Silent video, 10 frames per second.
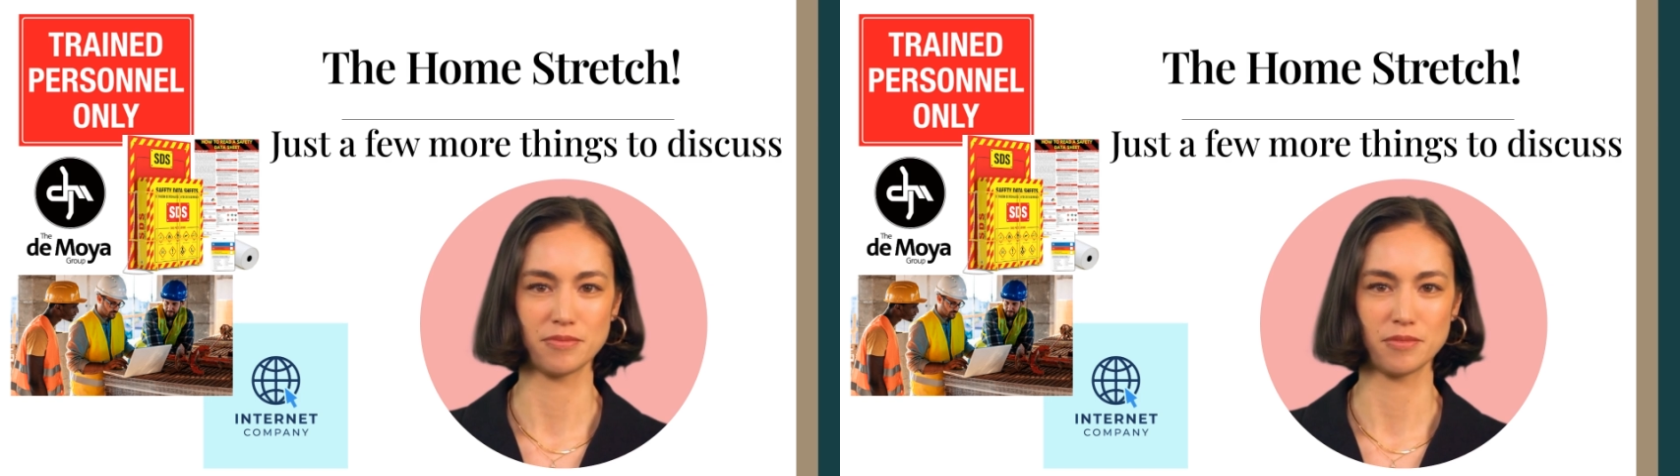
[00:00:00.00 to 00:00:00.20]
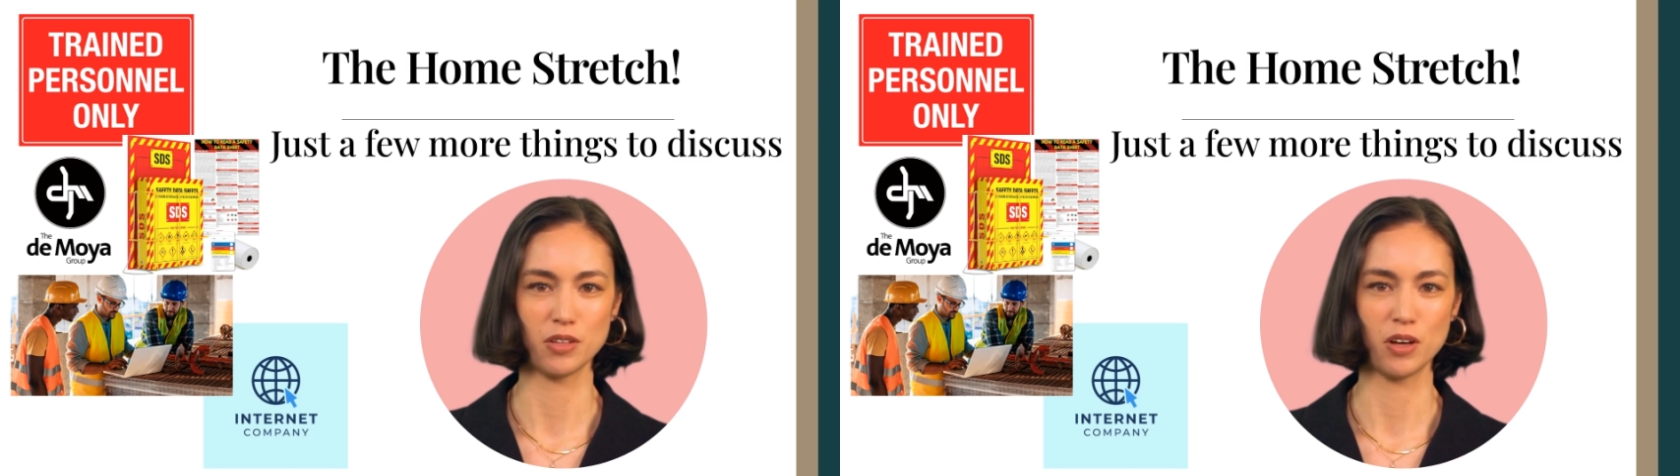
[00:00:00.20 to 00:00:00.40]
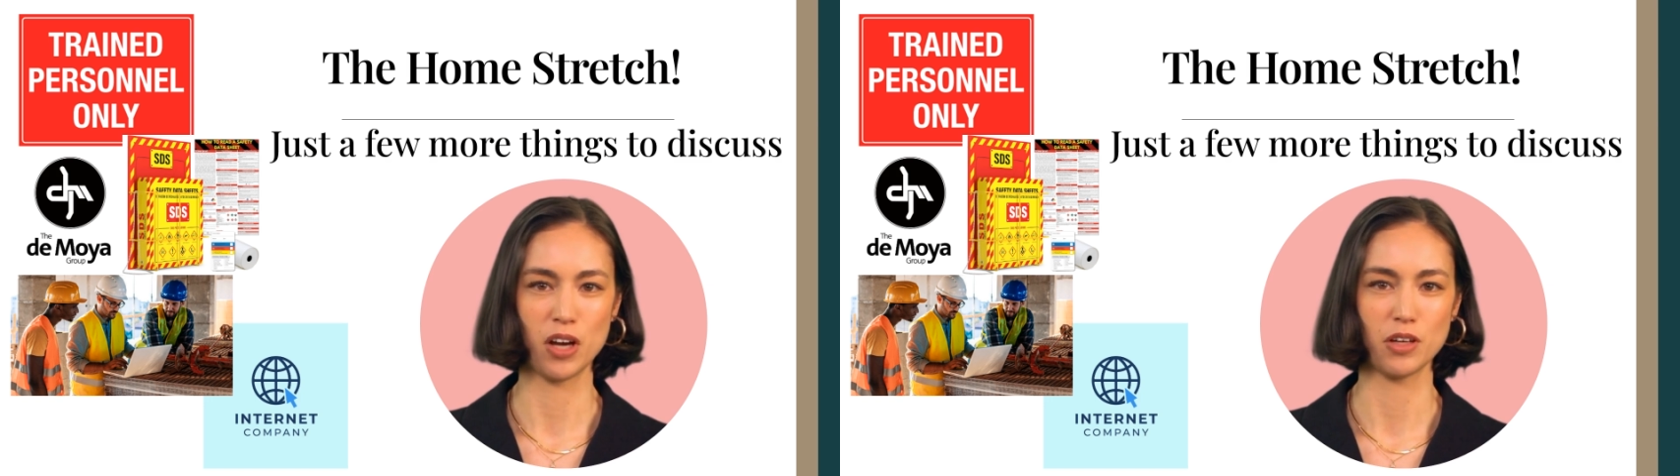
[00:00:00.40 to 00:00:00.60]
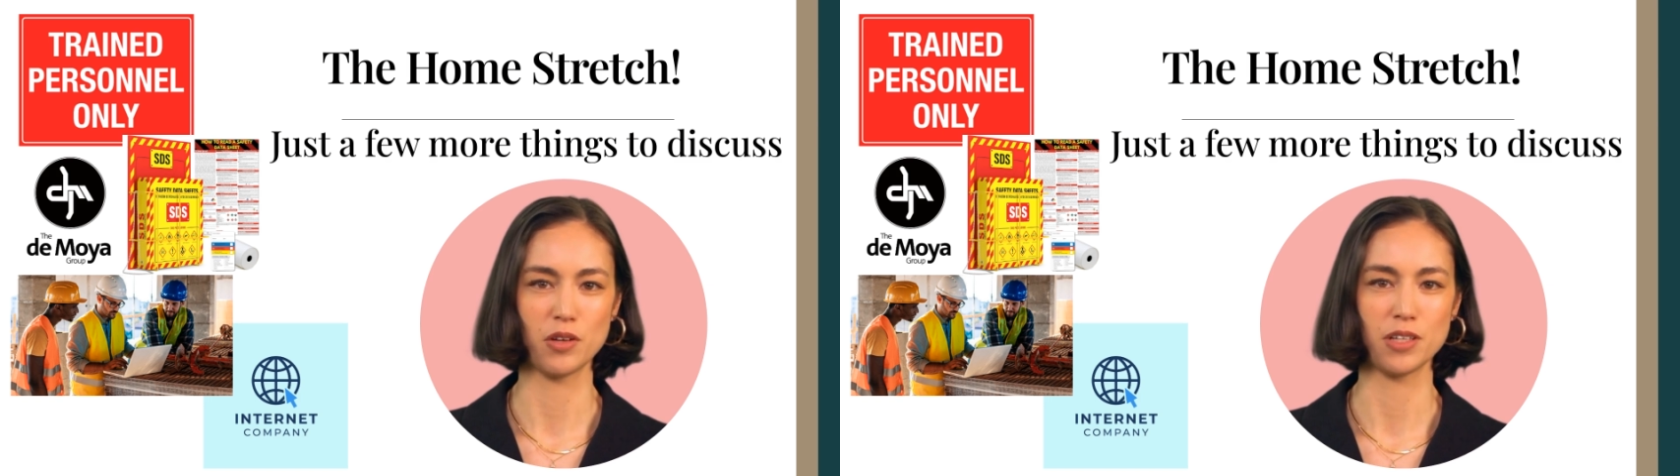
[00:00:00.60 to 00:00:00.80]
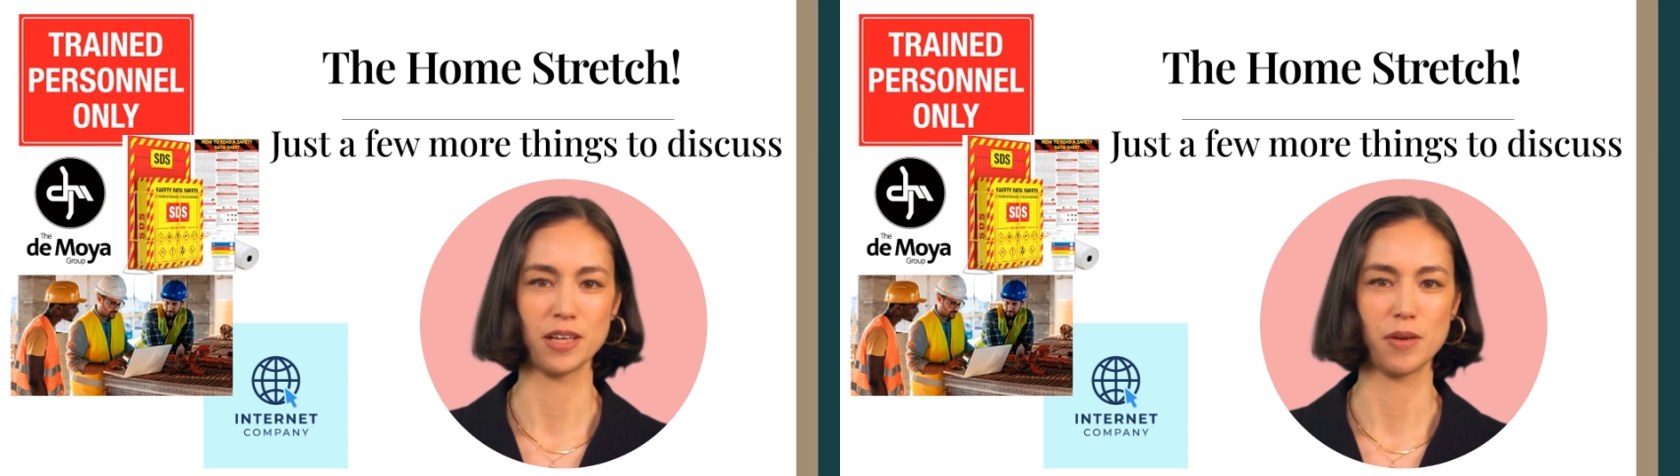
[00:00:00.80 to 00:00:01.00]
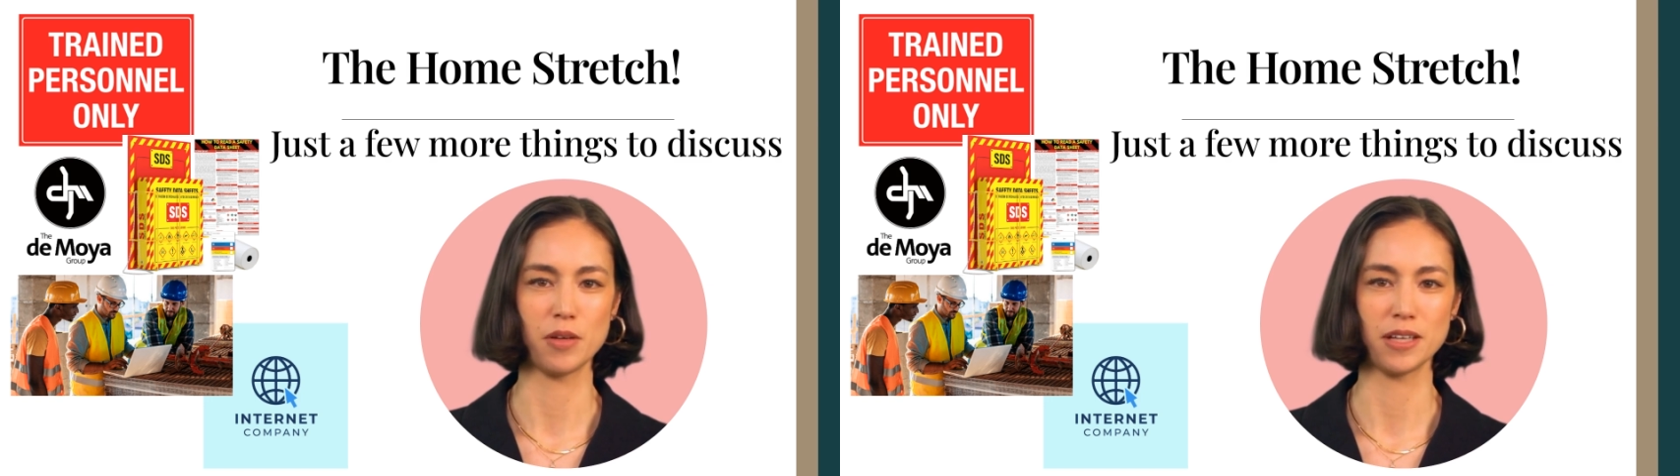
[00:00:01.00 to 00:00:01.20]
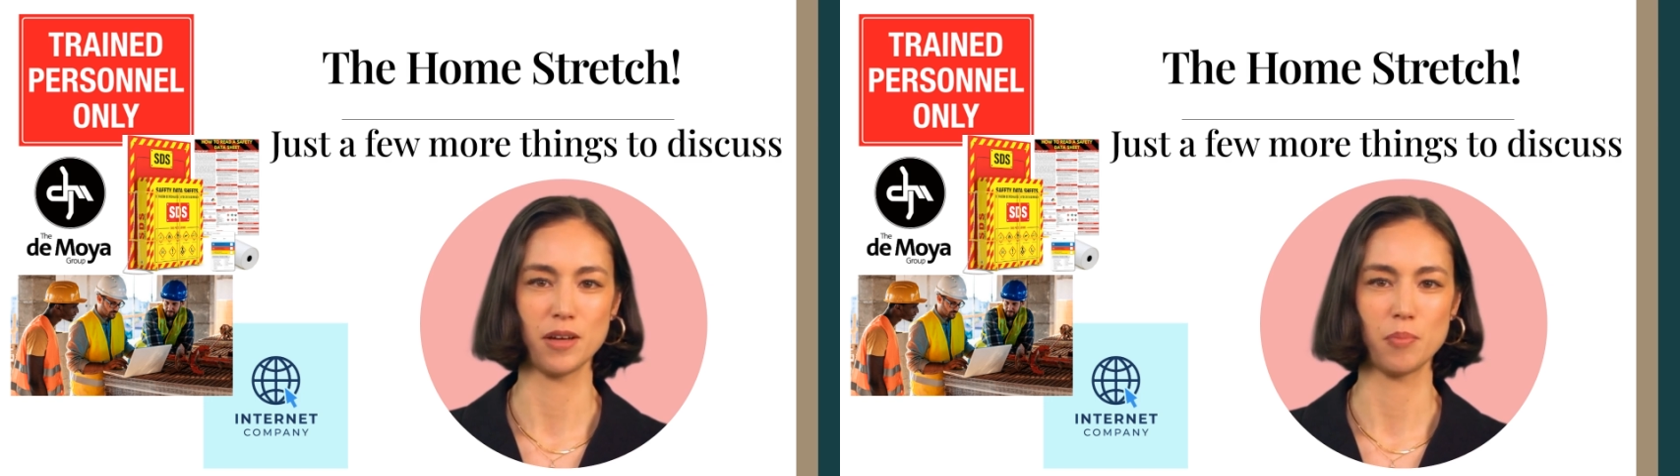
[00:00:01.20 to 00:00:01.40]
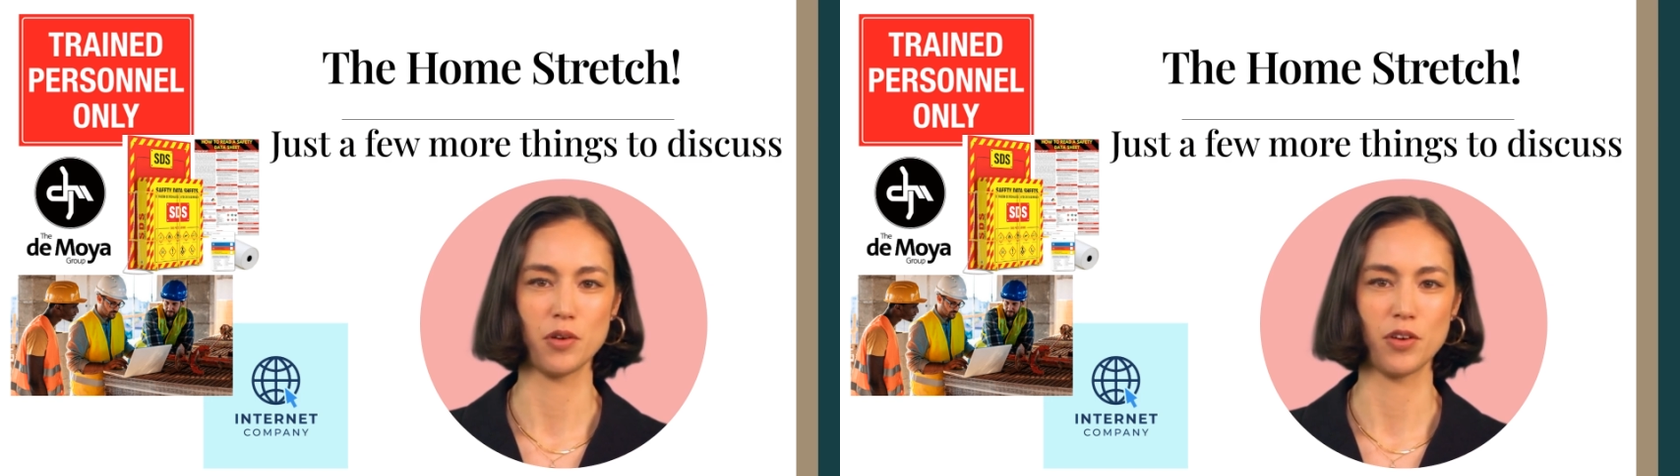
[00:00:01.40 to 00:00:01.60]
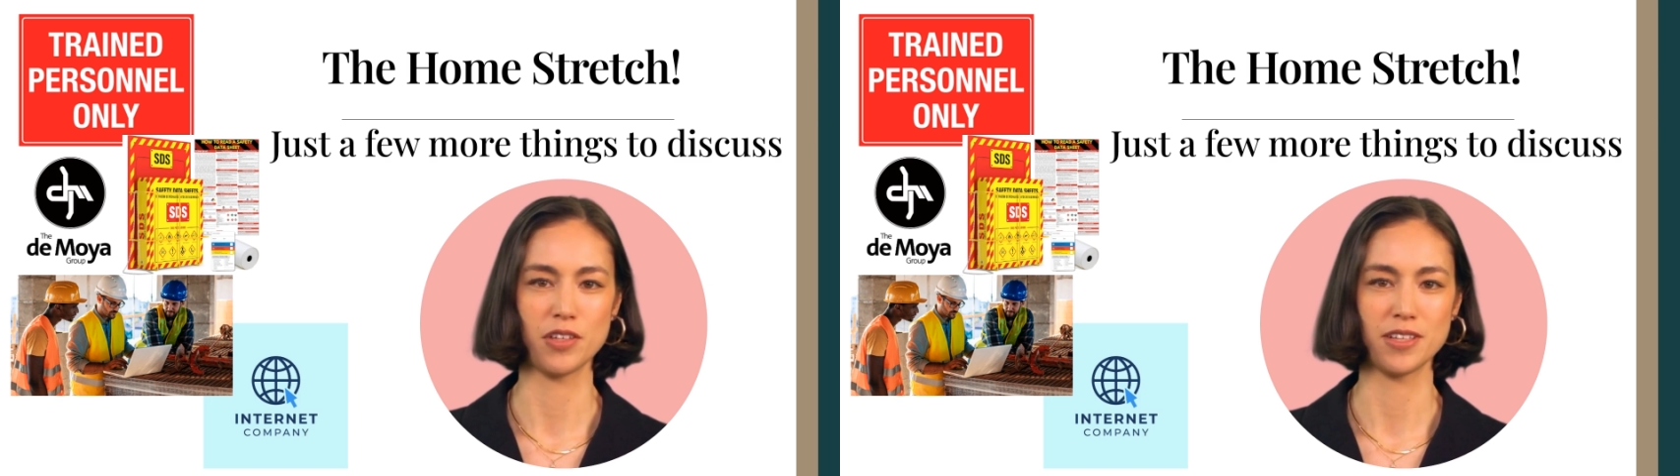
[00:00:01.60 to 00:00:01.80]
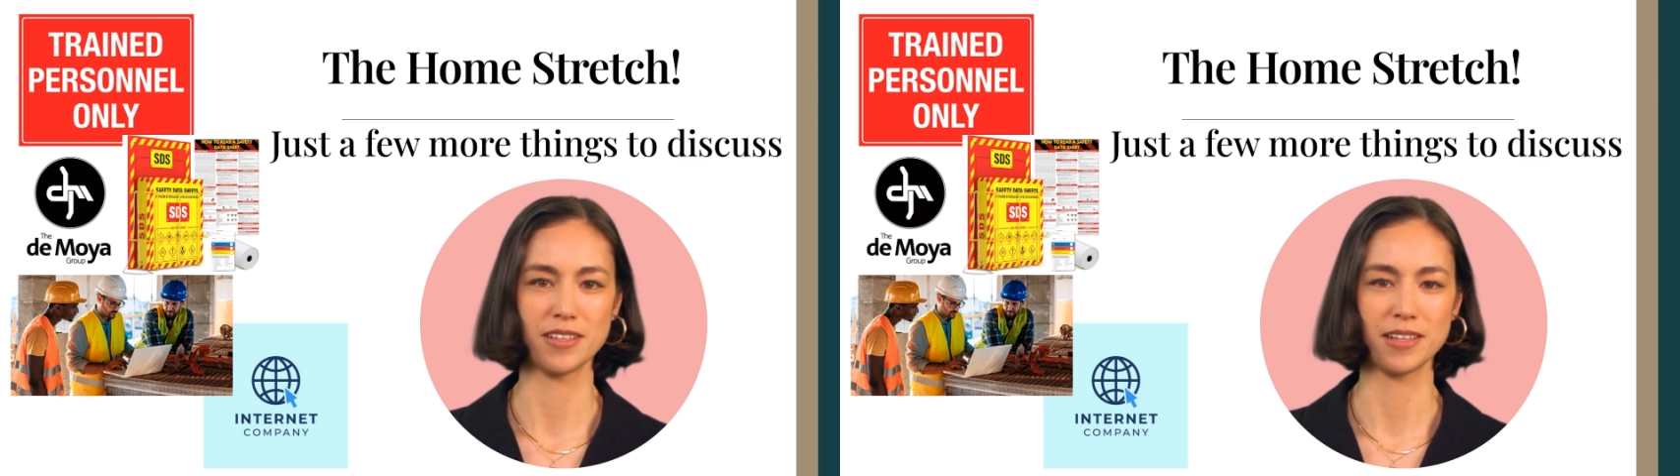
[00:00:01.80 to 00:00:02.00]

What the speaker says: Do not use the company computers,